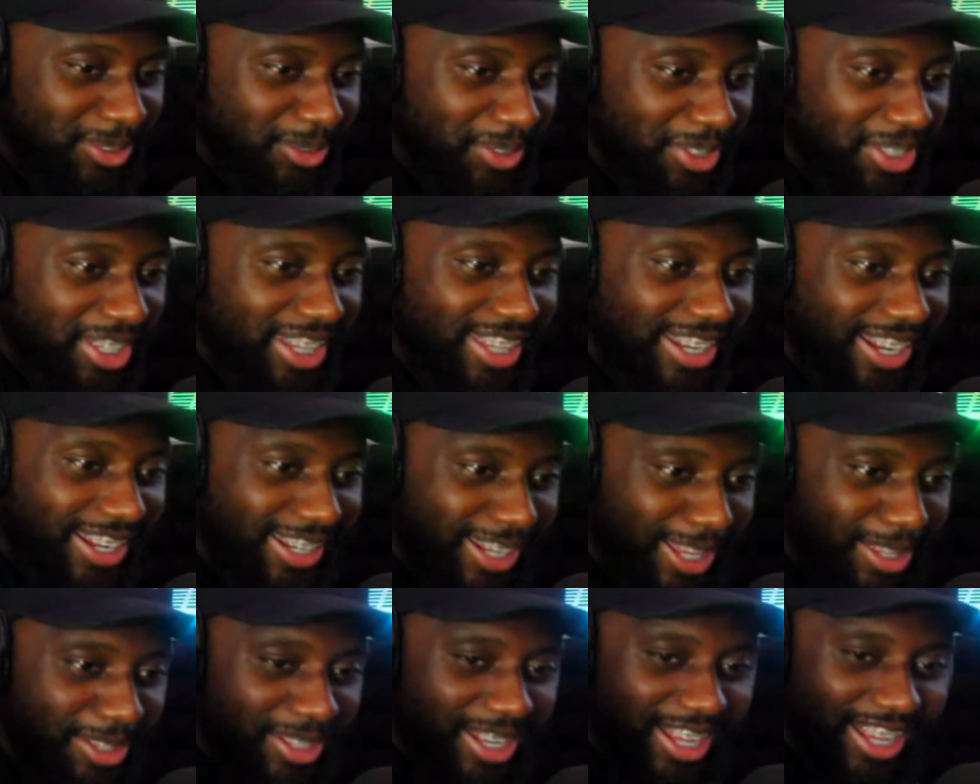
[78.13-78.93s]
When you hear that
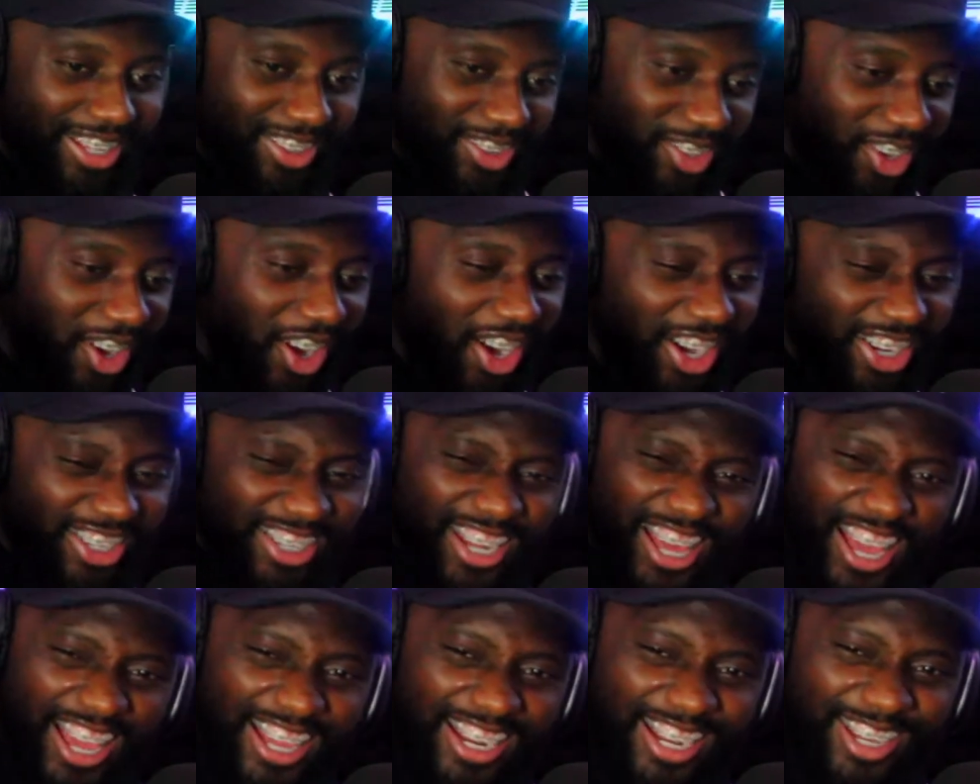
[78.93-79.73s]
name, you're like, Dark
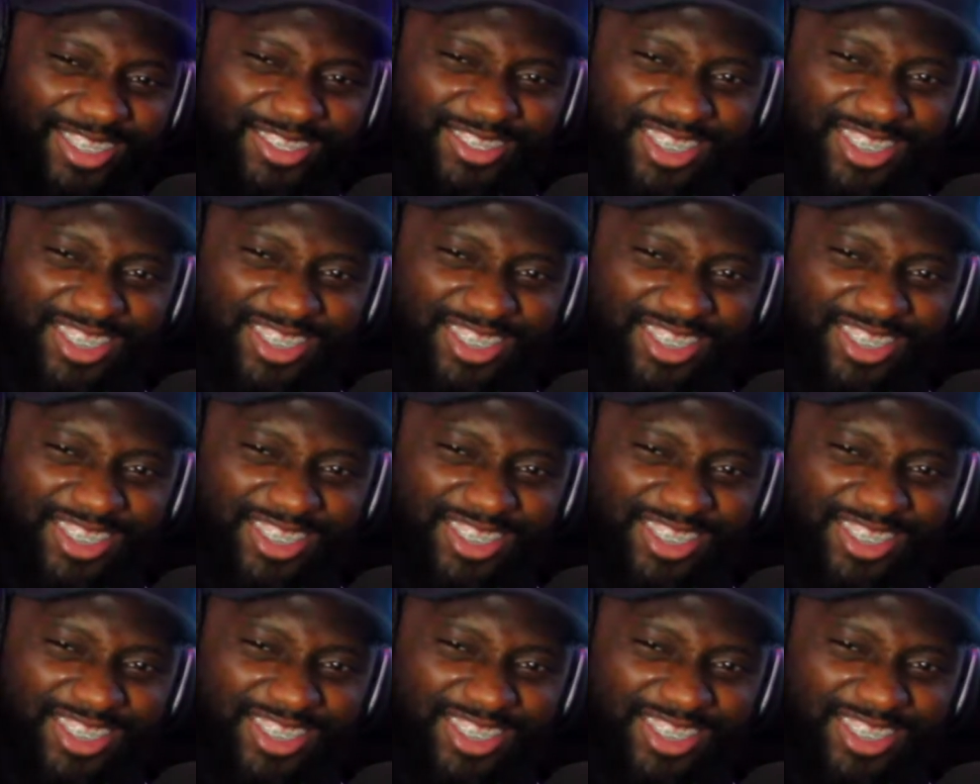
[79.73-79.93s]
Knight. Like, bro,